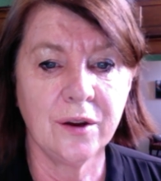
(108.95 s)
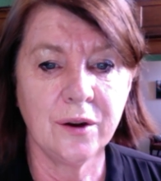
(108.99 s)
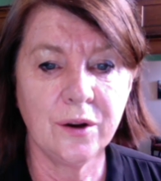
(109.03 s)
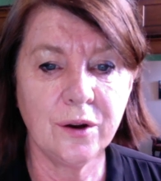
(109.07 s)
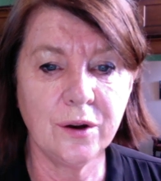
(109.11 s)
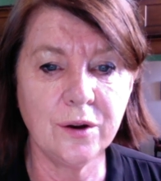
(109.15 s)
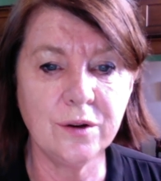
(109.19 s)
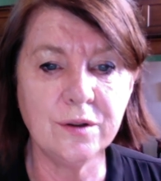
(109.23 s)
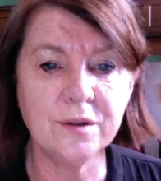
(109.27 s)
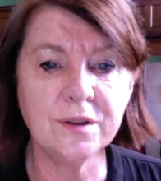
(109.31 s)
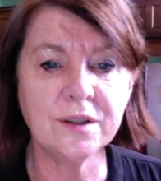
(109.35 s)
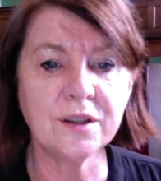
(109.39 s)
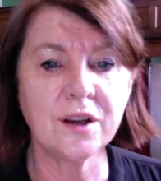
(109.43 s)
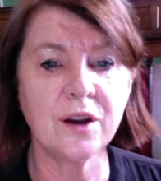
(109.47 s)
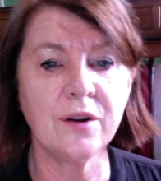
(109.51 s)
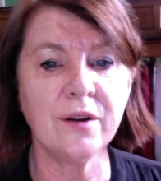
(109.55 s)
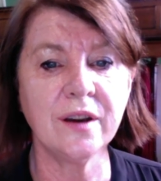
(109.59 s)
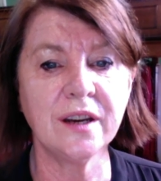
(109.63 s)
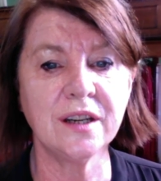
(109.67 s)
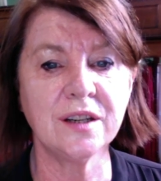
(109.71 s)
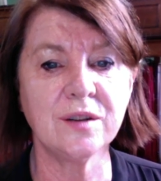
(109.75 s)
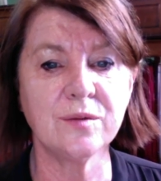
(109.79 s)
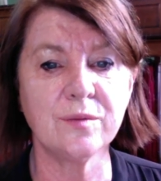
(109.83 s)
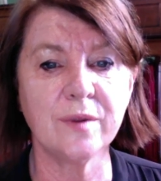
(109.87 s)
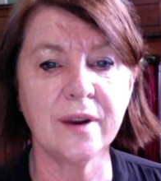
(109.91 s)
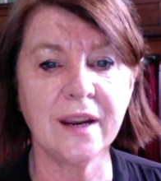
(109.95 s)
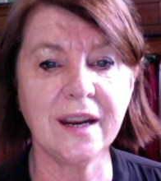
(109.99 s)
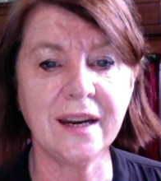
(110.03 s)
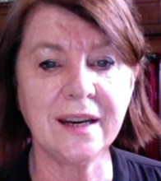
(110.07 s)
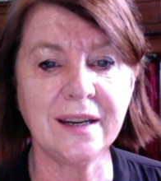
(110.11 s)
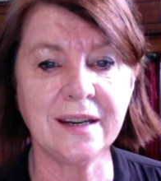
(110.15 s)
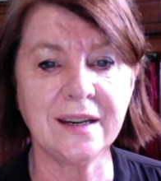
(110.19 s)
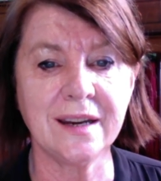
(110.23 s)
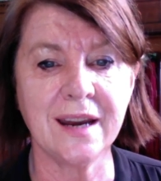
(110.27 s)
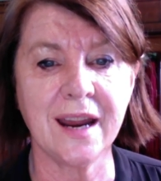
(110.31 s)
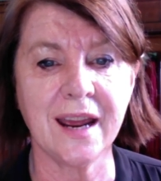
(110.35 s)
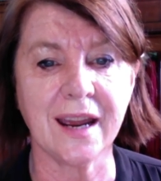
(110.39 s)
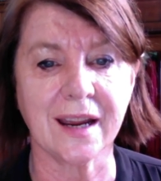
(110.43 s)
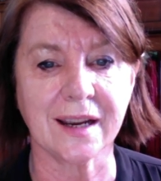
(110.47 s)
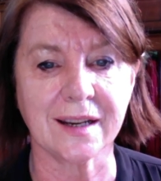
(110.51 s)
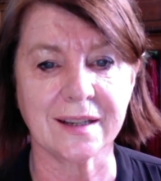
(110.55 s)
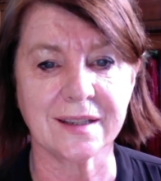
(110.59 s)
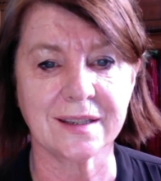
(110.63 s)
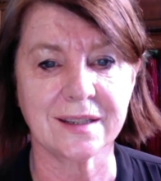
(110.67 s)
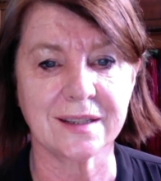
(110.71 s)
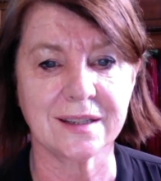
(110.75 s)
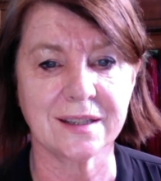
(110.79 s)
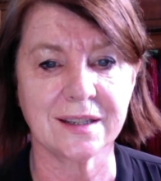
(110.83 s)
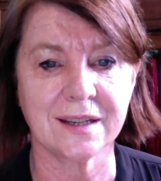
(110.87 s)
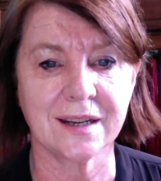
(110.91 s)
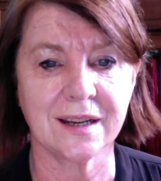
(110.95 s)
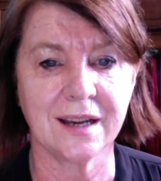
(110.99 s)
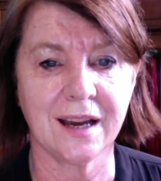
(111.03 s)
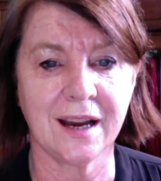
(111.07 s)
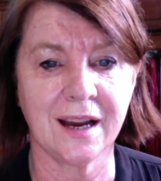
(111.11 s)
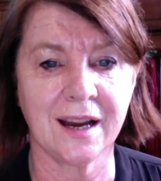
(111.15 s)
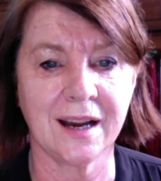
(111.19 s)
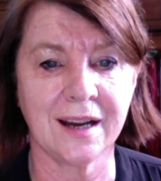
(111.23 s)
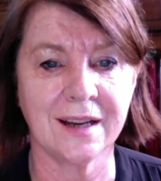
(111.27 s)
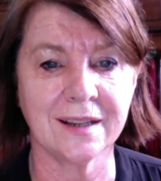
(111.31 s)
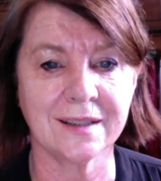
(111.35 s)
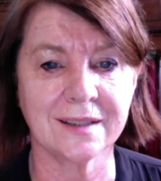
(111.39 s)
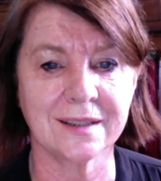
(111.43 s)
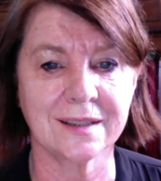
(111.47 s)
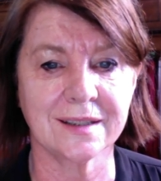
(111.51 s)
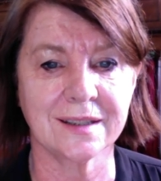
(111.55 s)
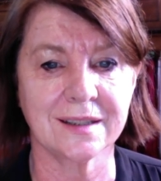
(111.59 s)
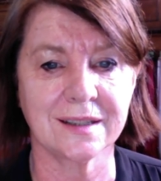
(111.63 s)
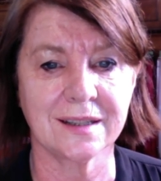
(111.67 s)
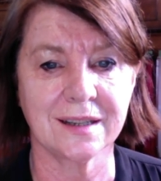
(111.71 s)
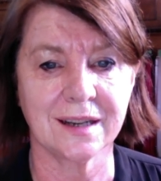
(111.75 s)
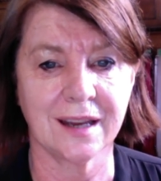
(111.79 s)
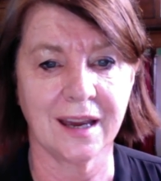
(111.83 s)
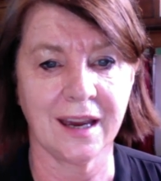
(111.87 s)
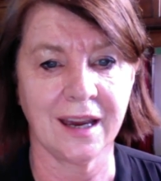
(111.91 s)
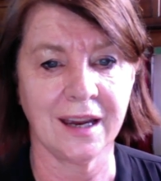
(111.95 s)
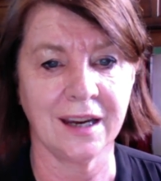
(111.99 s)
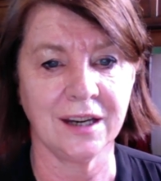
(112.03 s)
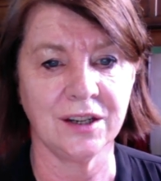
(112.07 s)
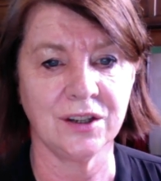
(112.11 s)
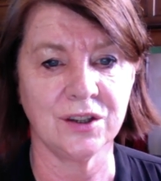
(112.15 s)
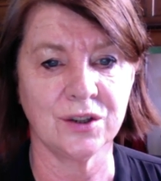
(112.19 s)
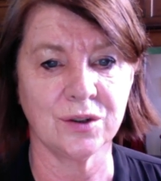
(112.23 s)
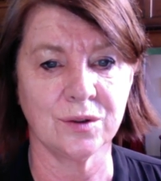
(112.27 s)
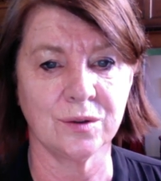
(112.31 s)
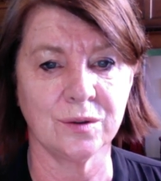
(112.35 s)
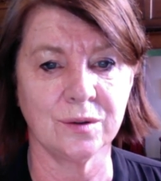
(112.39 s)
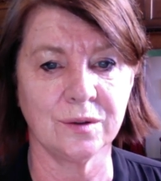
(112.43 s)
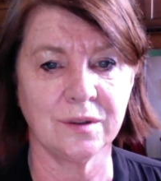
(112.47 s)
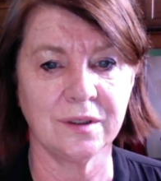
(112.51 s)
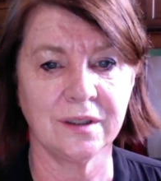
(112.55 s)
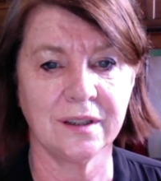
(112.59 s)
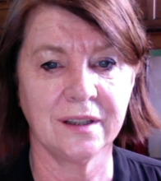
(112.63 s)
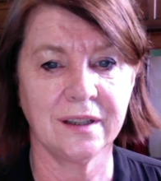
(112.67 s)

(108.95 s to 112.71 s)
Who's going to read next? asked Angel.